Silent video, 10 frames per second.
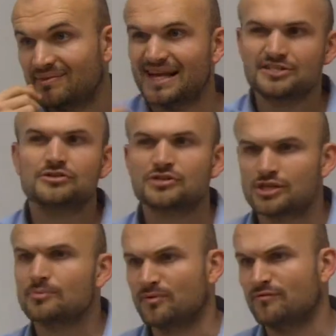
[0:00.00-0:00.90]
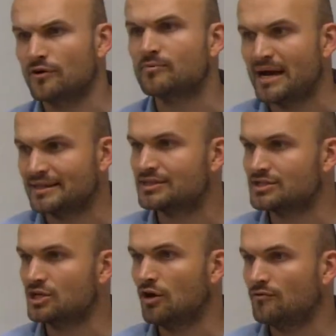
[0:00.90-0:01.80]
That's usually the preferred method to
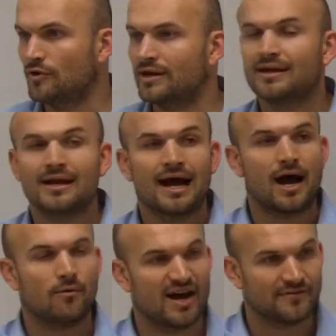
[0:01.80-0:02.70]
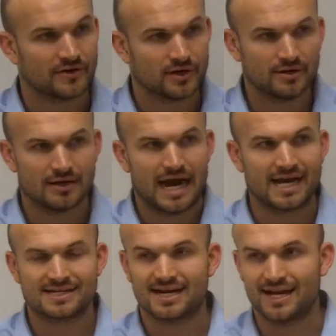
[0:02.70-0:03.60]
solve for it. However,
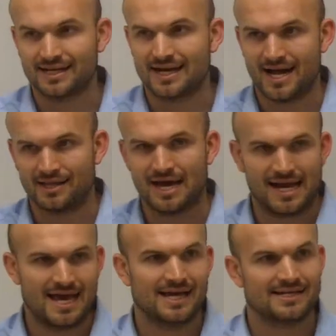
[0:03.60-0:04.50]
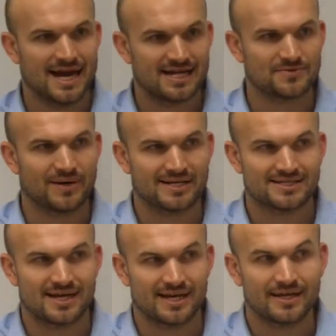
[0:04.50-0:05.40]
I kind of got a lot of head nods when I
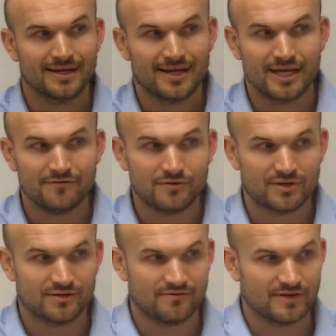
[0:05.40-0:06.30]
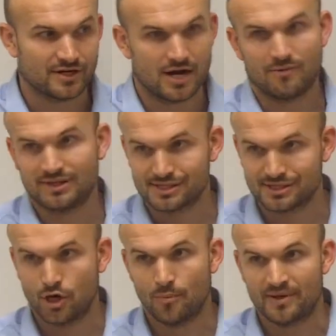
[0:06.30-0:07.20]
said, if you can figure out what the
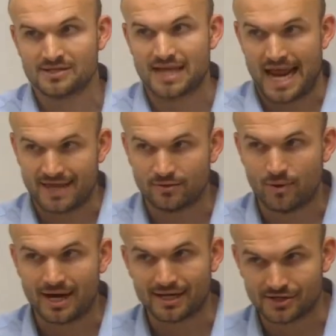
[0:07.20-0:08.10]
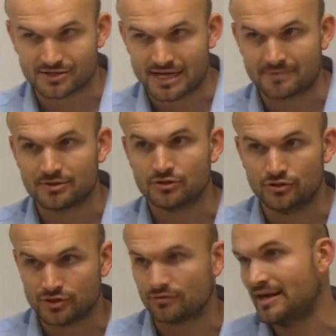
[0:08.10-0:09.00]
slope is and the y-intercept,
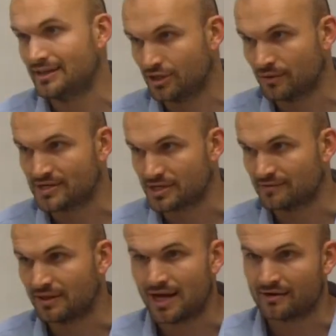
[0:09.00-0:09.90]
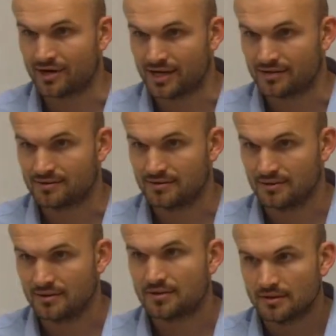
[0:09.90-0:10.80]
you can write the equation of the line, right?
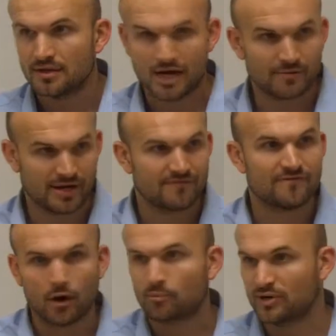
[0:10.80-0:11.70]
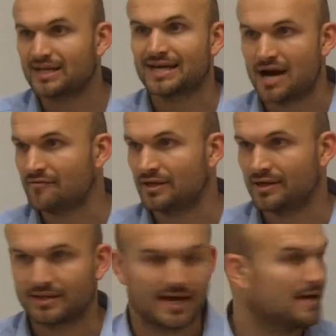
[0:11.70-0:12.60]
Everybody felt pretty confident
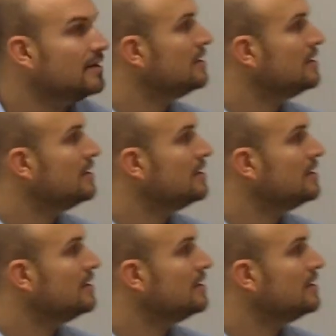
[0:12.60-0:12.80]
like that.